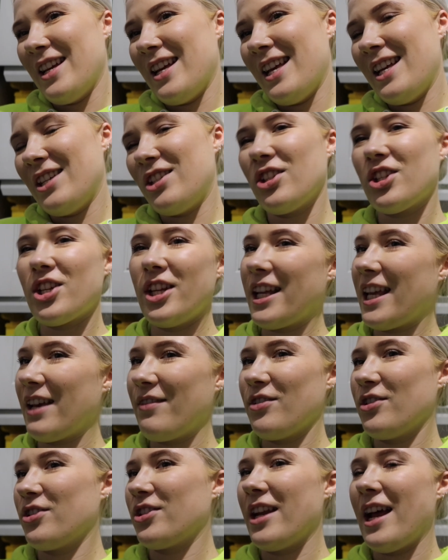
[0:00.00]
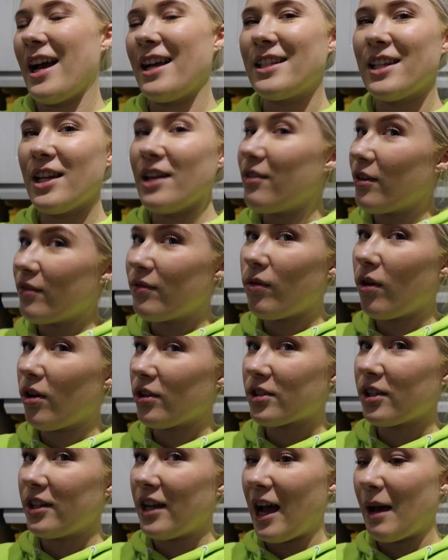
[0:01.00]
it's just going to give us an idea of
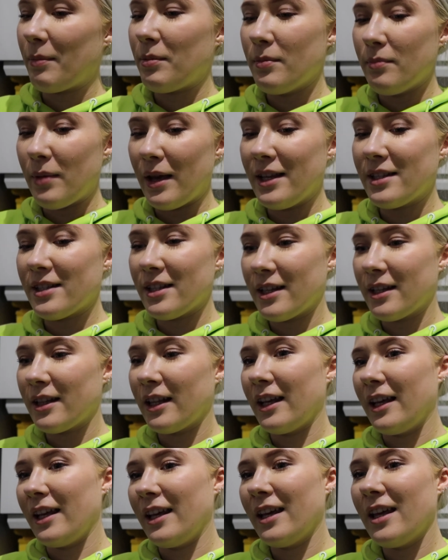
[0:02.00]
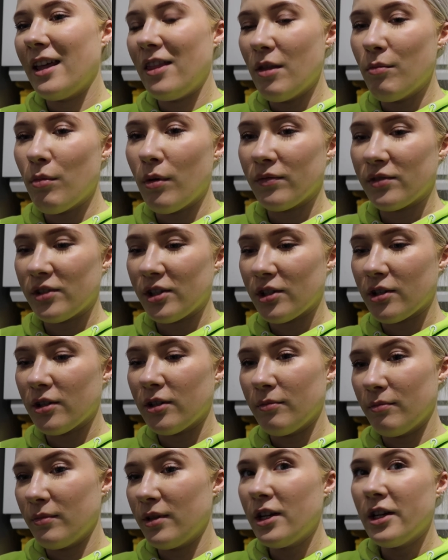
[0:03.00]
what's going to happen basically in the months to
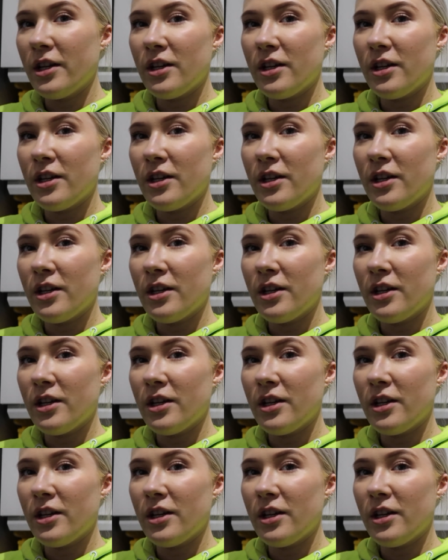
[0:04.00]
come.